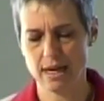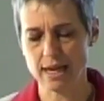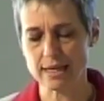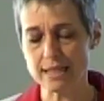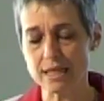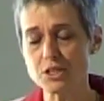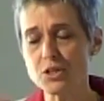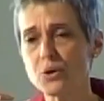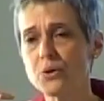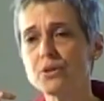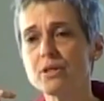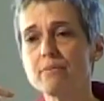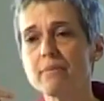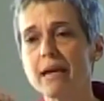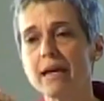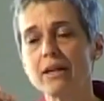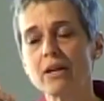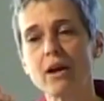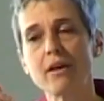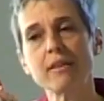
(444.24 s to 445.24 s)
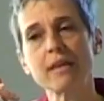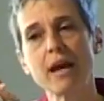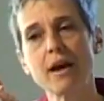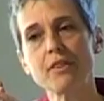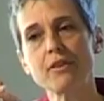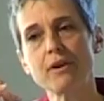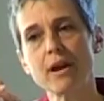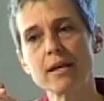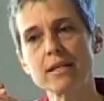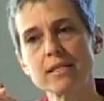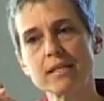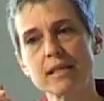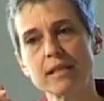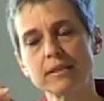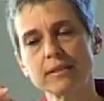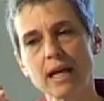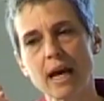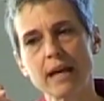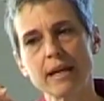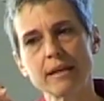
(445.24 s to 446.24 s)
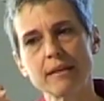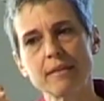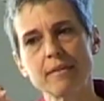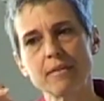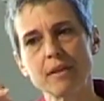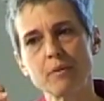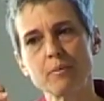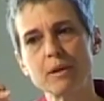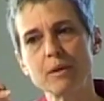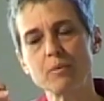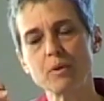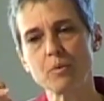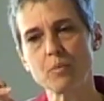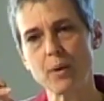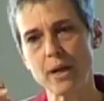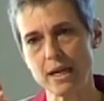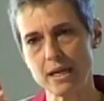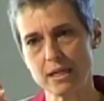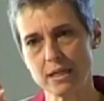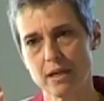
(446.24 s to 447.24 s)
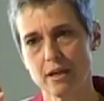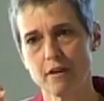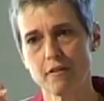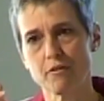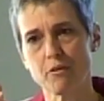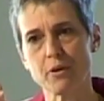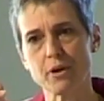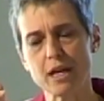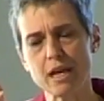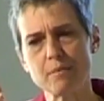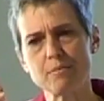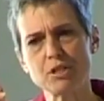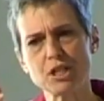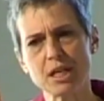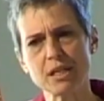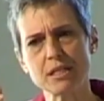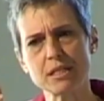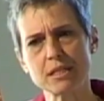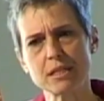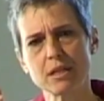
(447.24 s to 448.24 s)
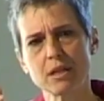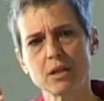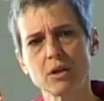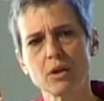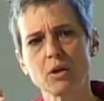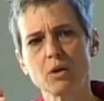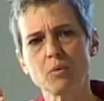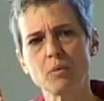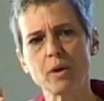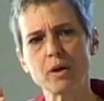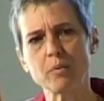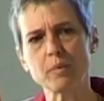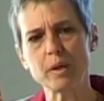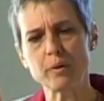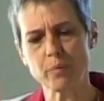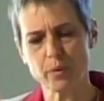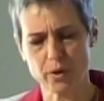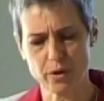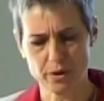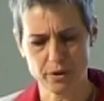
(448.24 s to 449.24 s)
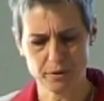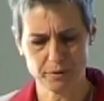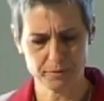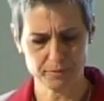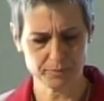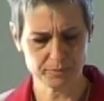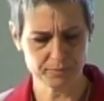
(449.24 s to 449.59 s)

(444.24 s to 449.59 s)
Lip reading: As I told the man on the other end of the line that we would wait for him just where we were.